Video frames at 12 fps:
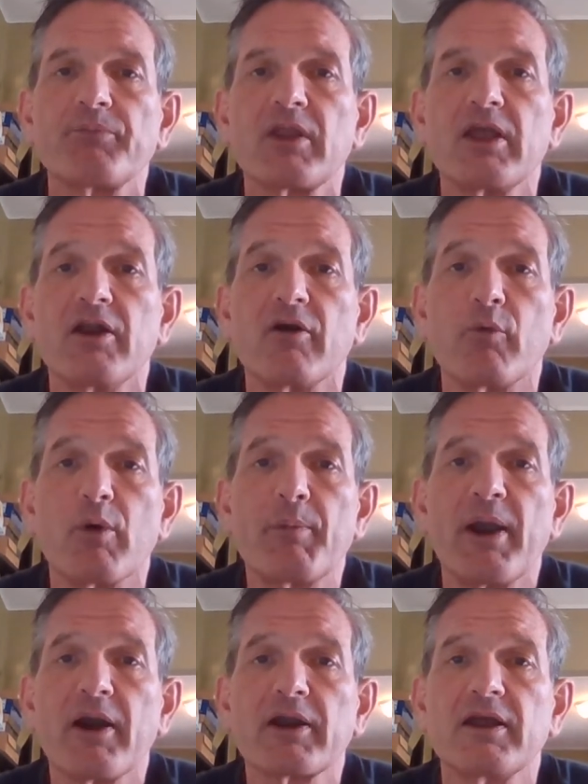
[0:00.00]
in a
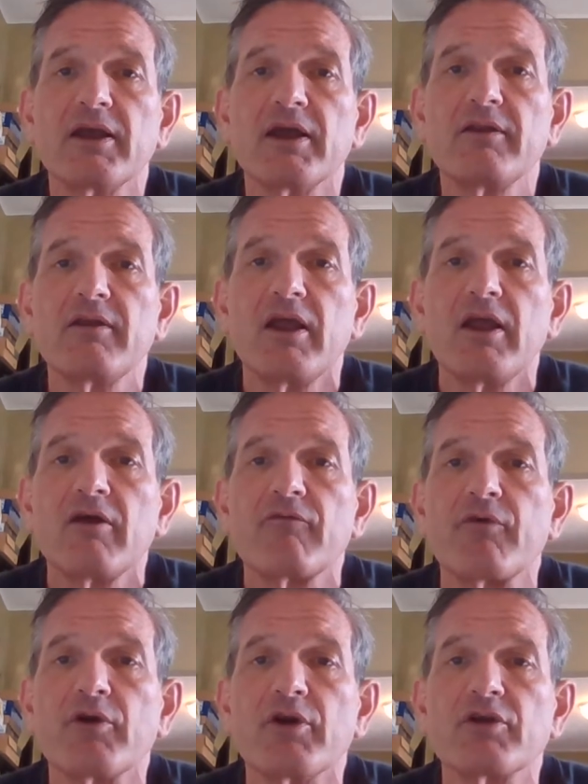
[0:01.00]
repair kit
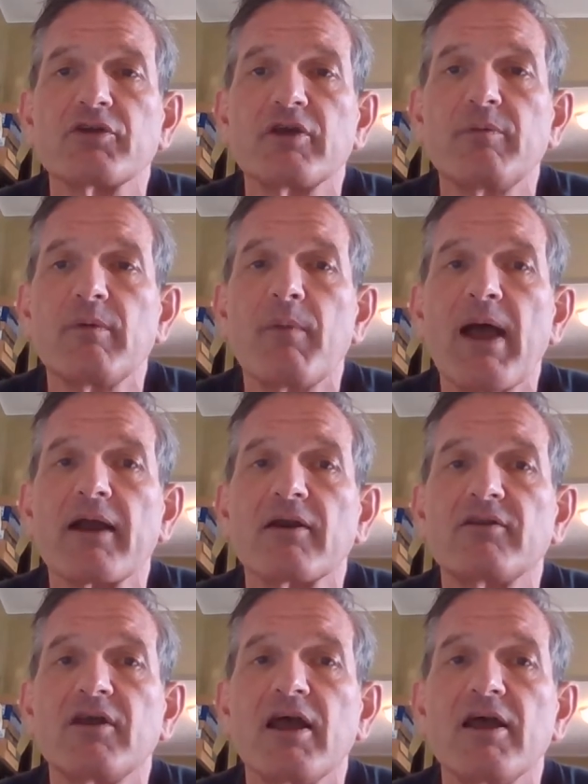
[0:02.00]
for your sleeping bag
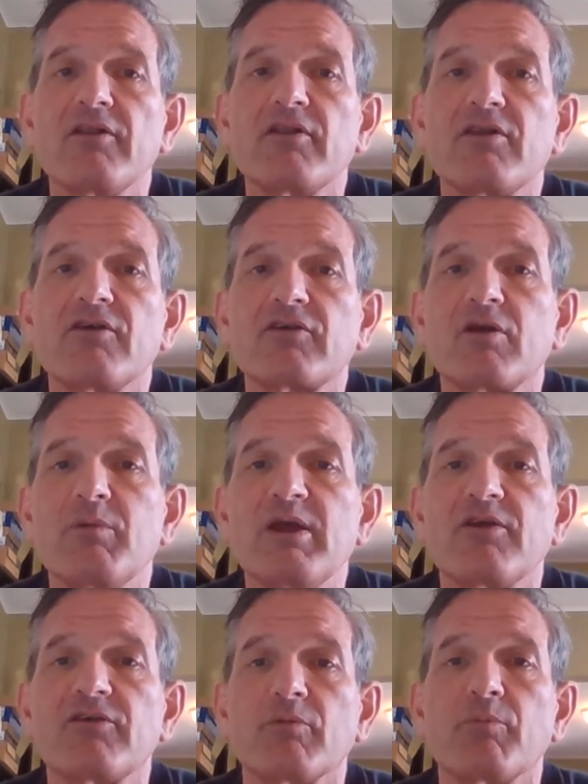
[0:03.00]
or tent, this could
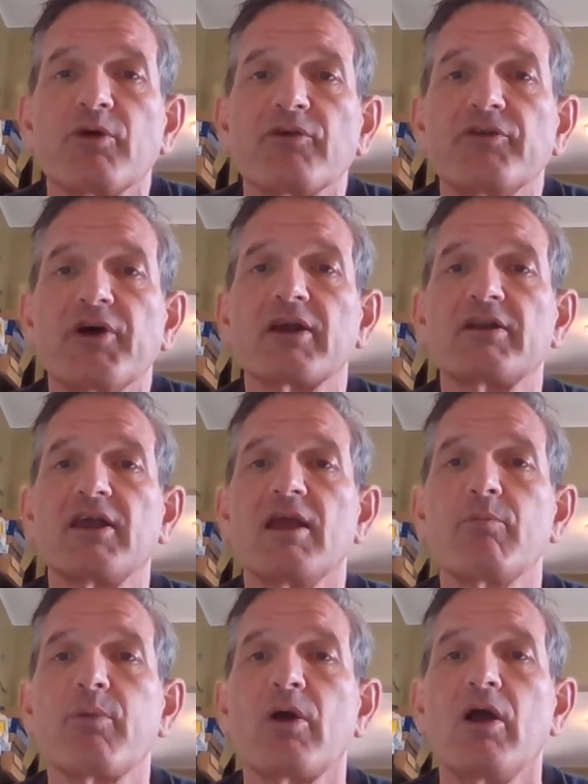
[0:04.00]
be as simple as duct
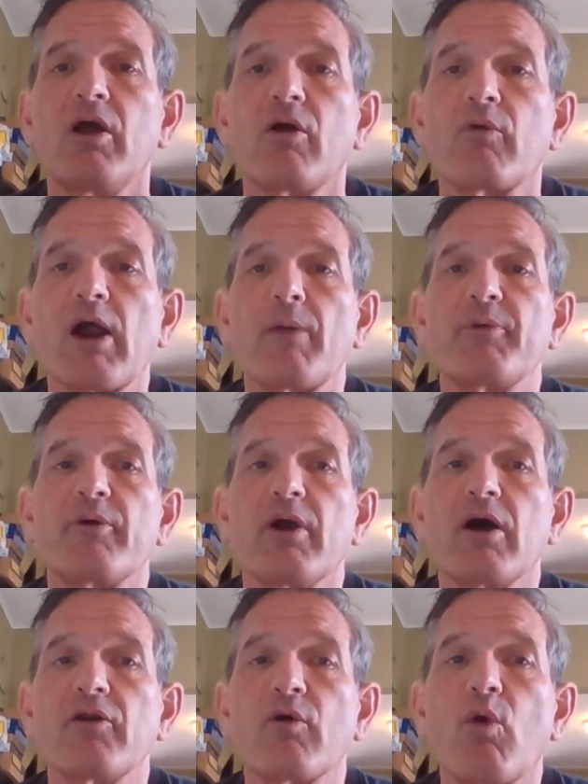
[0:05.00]
tape wrapped
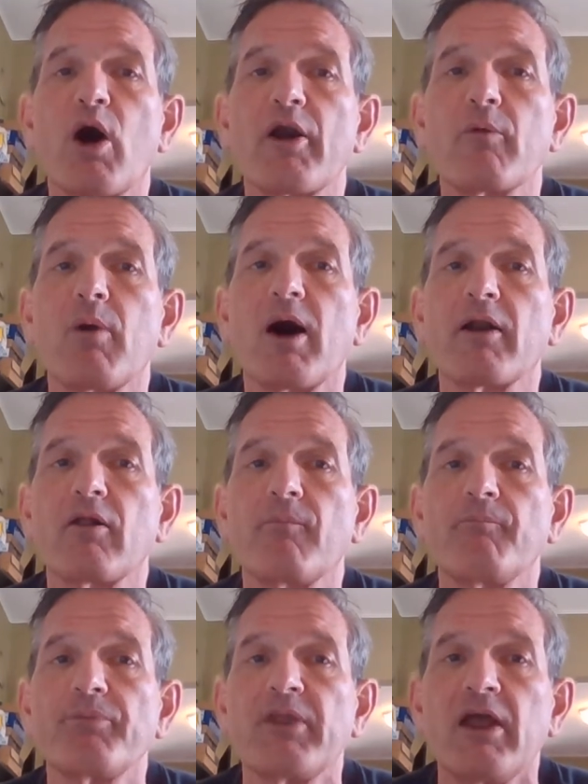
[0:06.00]
around a water
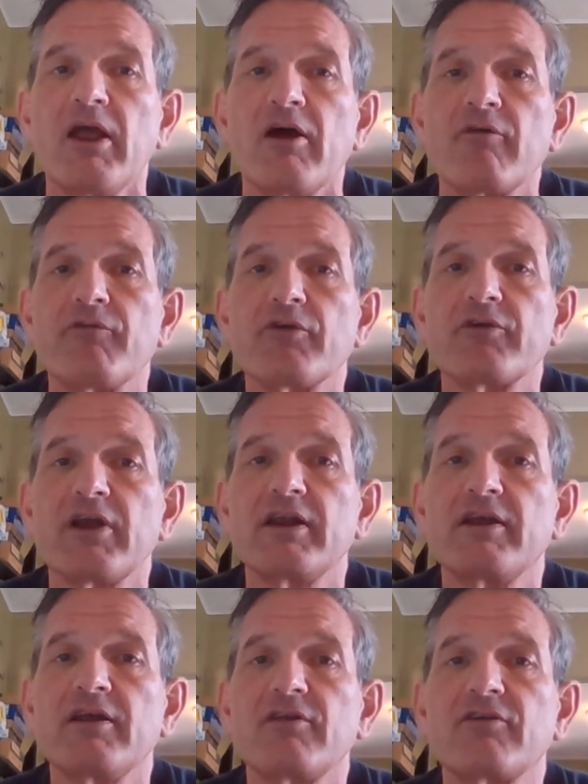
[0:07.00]
bottle. First
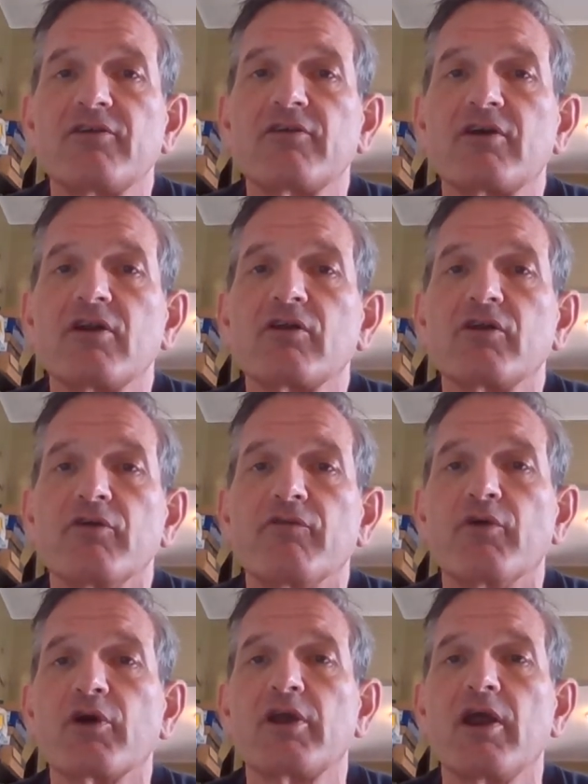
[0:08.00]
aid kits, this can include
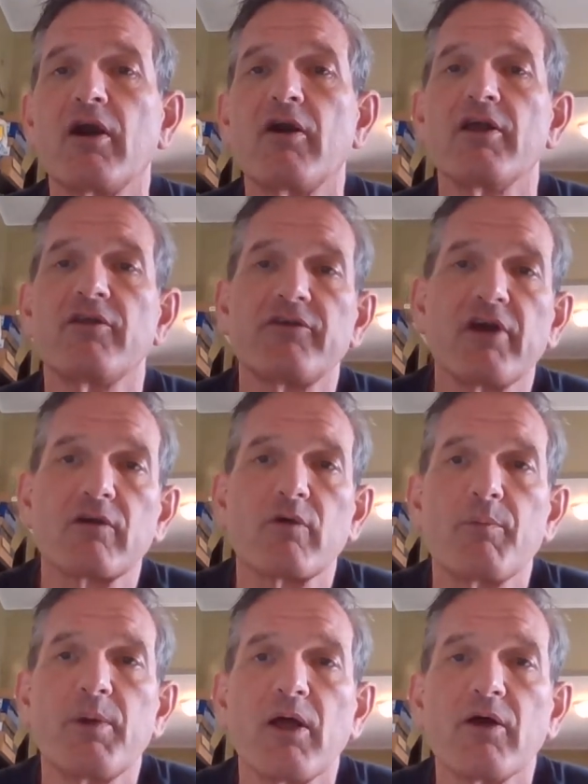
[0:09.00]
foot care and insect
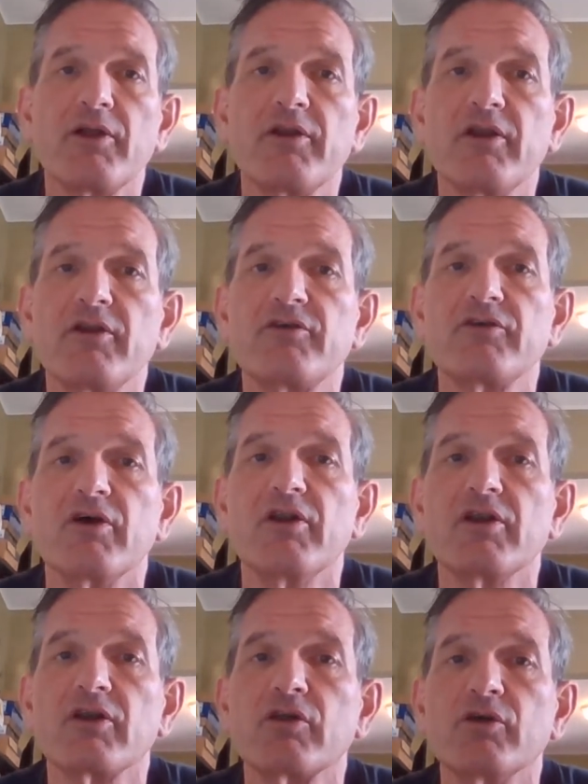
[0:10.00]
repellent and should
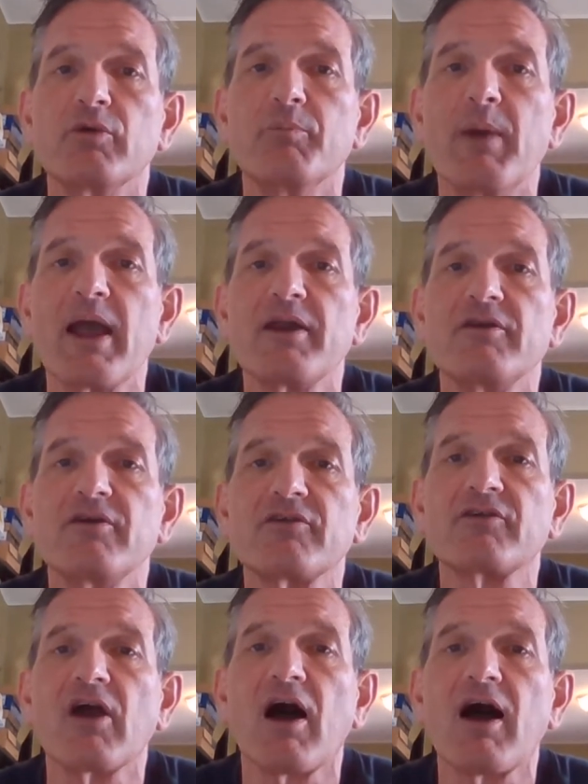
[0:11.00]
include
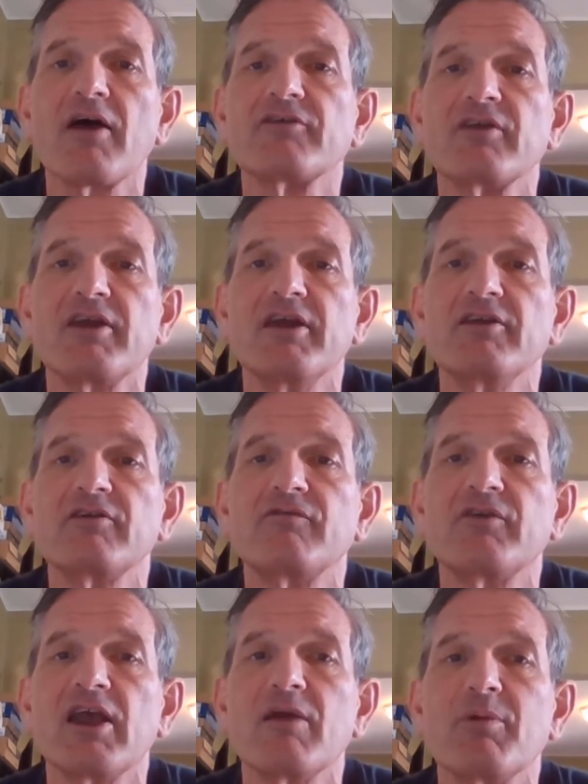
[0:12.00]
bandages, gauze,
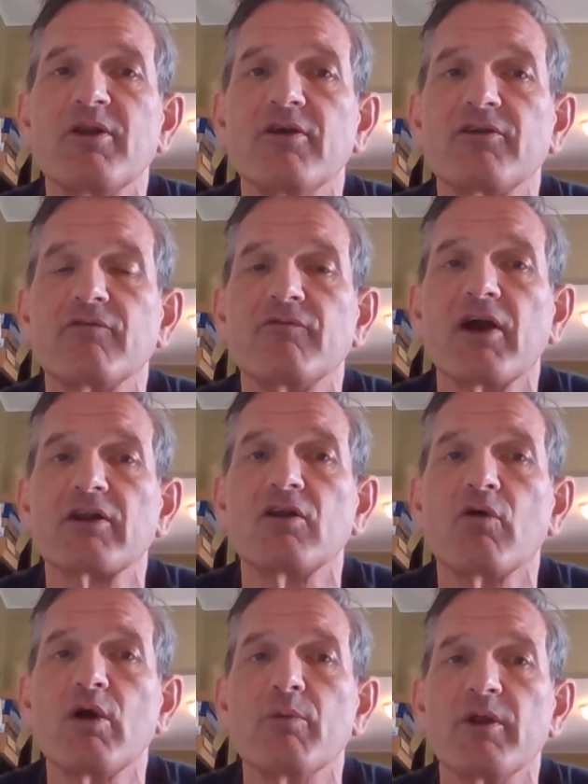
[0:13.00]
adhesive tape, and
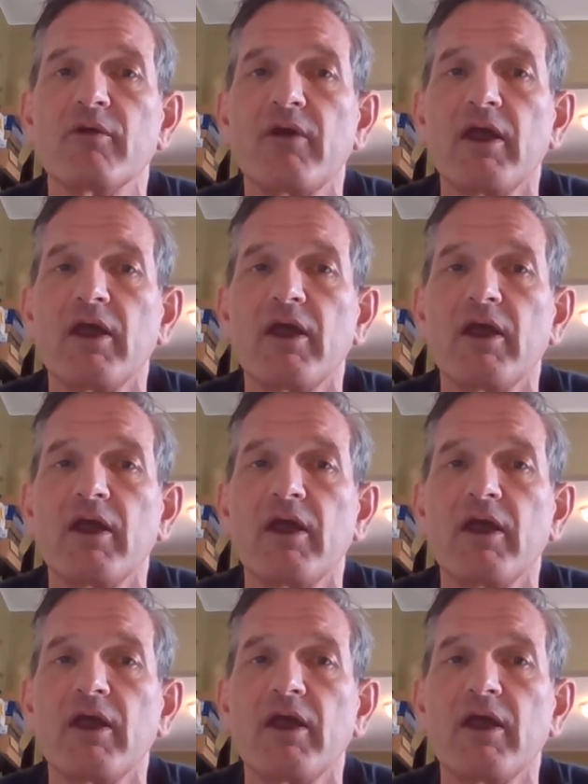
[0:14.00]
disinfectant ointment.